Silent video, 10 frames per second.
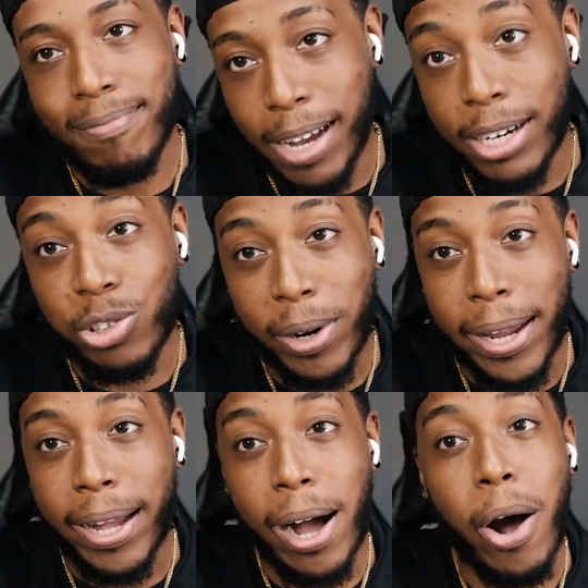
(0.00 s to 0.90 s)
I
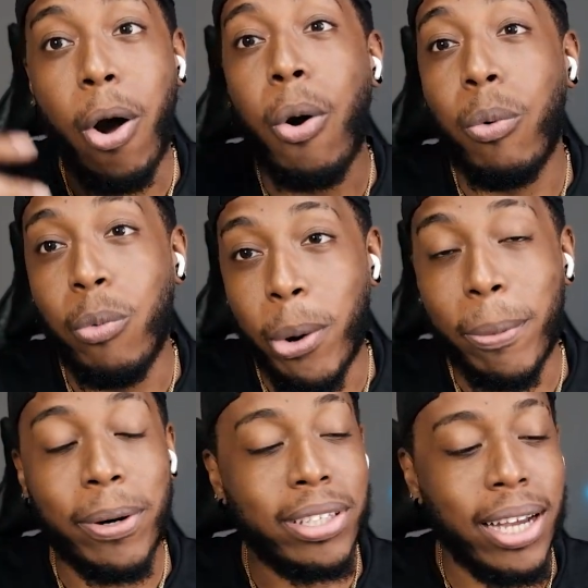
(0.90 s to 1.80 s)
strike out one
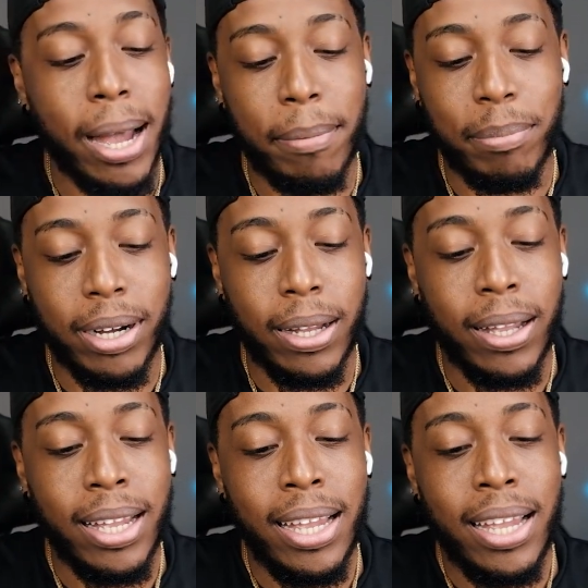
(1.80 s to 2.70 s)
more time. But
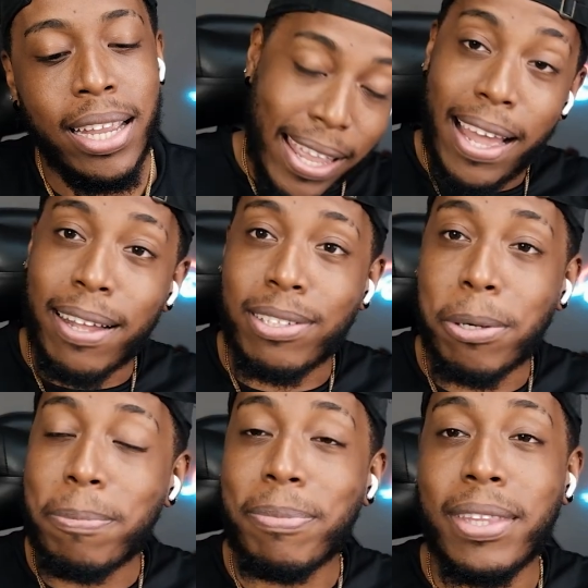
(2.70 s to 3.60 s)
yeah,
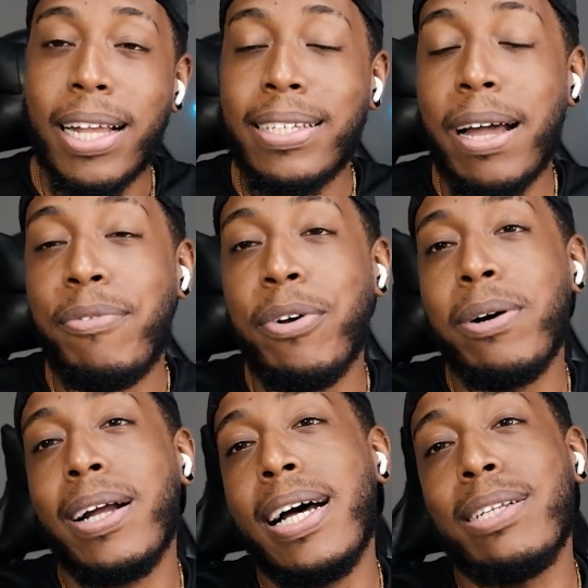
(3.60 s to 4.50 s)
so that's how I
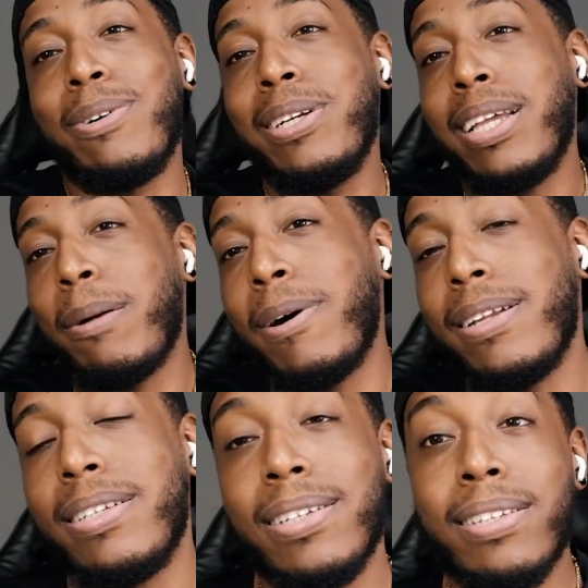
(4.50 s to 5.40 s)
feel, guys. What do you think
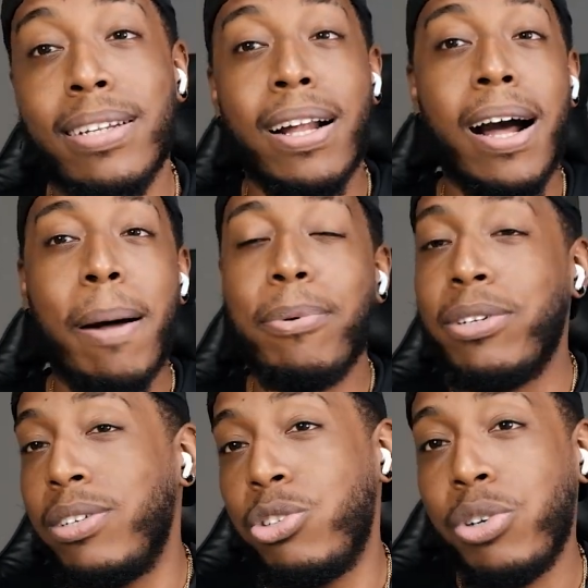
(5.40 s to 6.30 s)
about this? This is the cop.
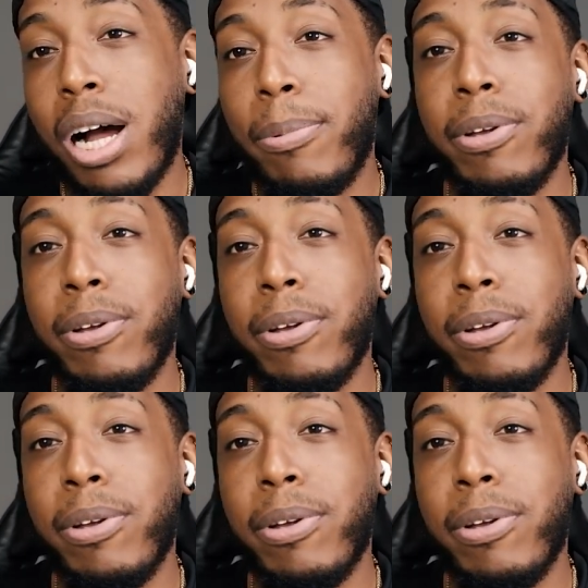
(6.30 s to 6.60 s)
Was this drop?